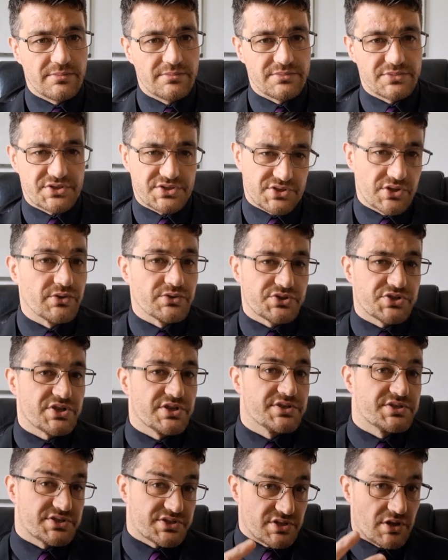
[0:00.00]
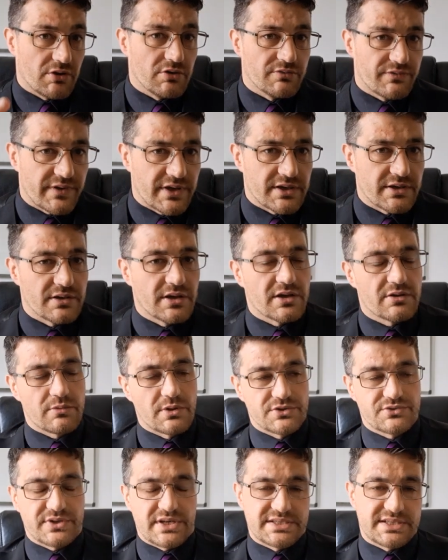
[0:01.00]
such as solving a
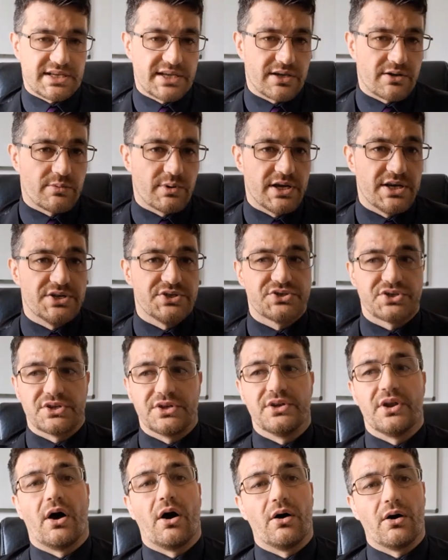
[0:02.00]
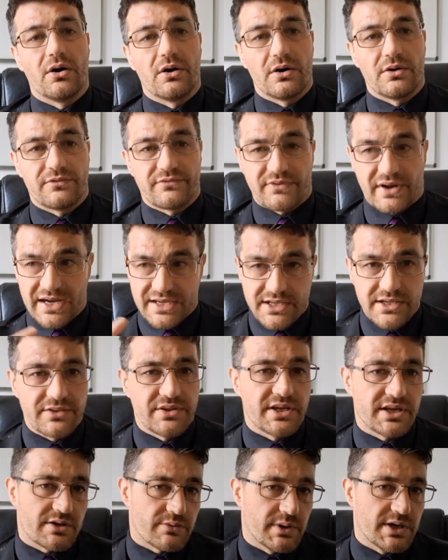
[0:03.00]
quadratic equation or finding
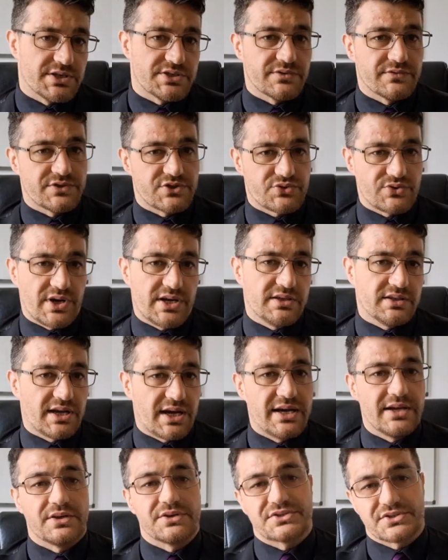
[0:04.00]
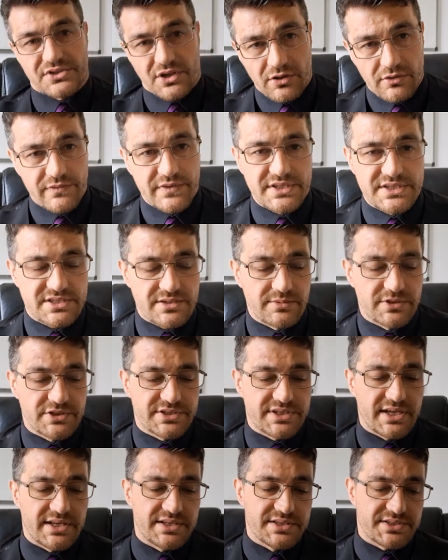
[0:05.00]
the equation of a straight line or solving
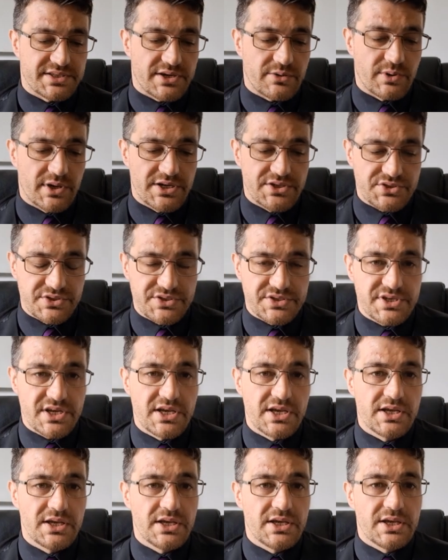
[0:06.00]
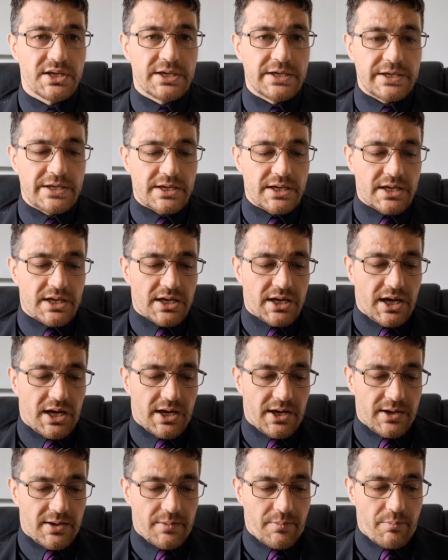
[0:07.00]
simultaneous equations.
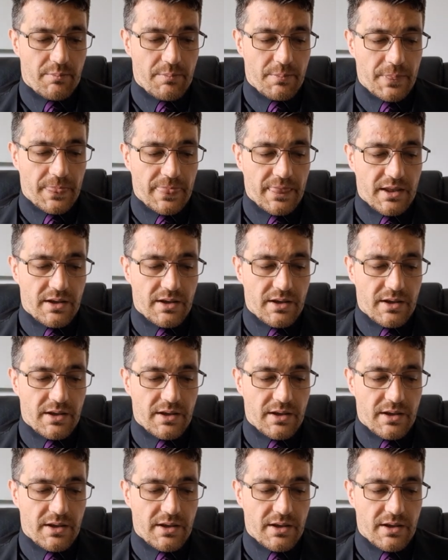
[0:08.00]
But